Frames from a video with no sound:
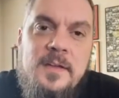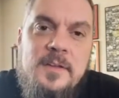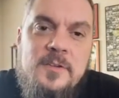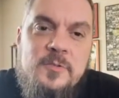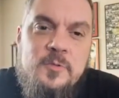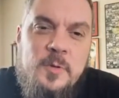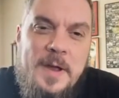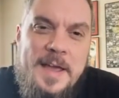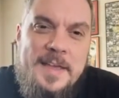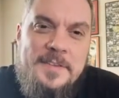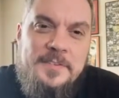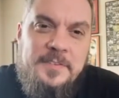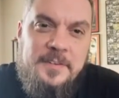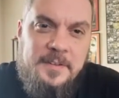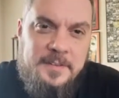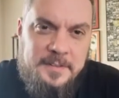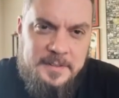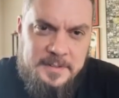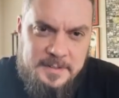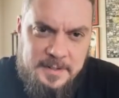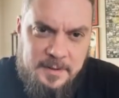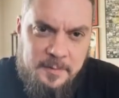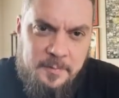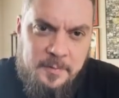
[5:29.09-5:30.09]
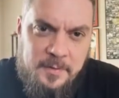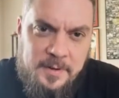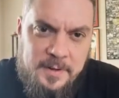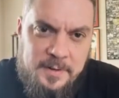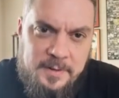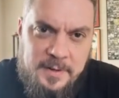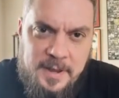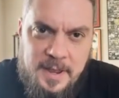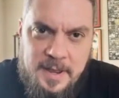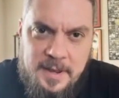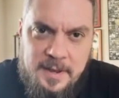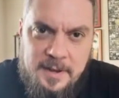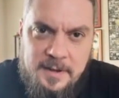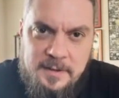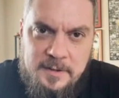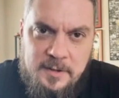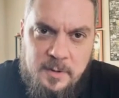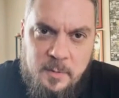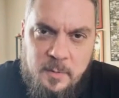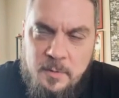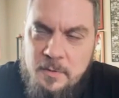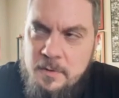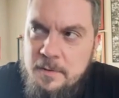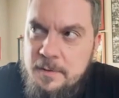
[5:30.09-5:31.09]
drastically different, and
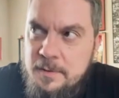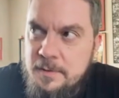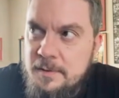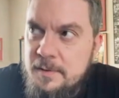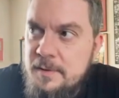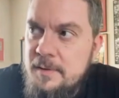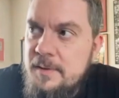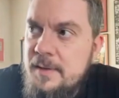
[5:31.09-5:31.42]
your